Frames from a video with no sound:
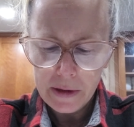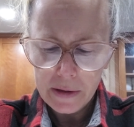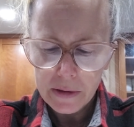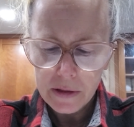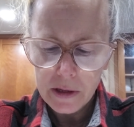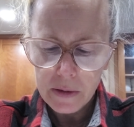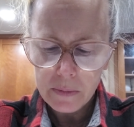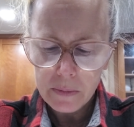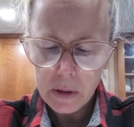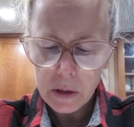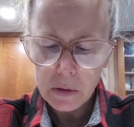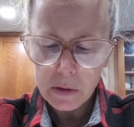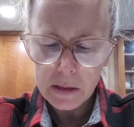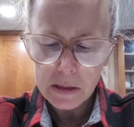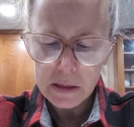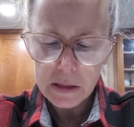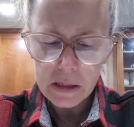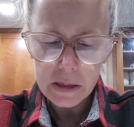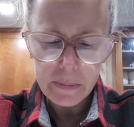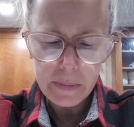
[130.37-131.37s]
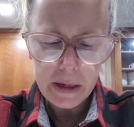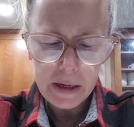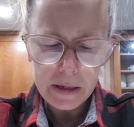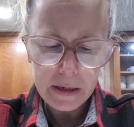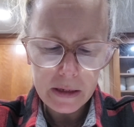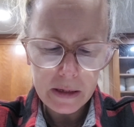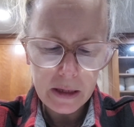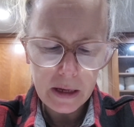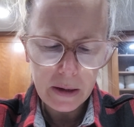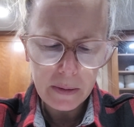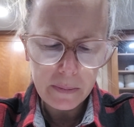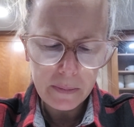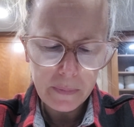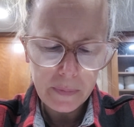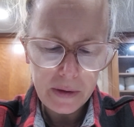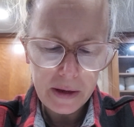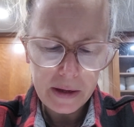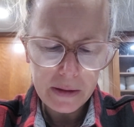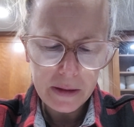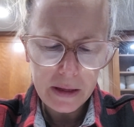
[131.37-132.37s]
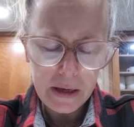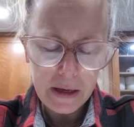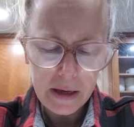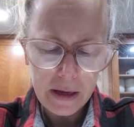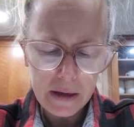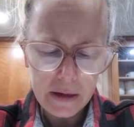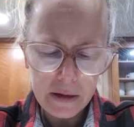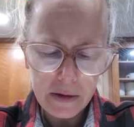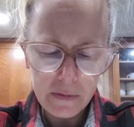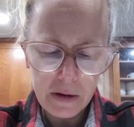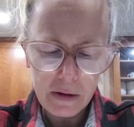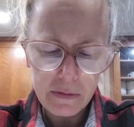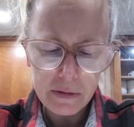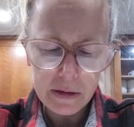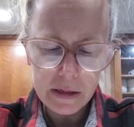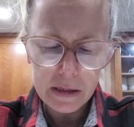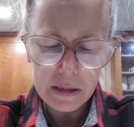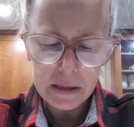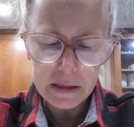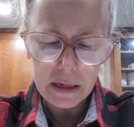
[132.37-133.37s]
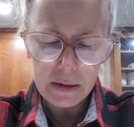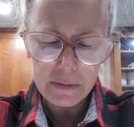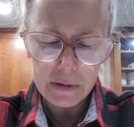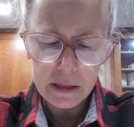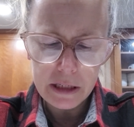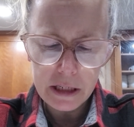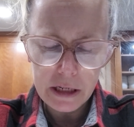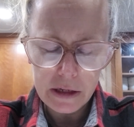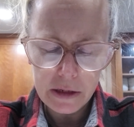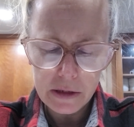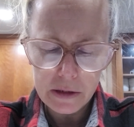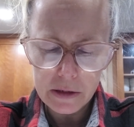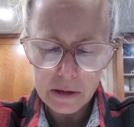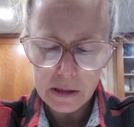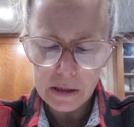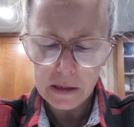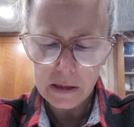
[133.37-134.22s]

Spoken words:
Then Moses commanded them, at the end of every 7 years,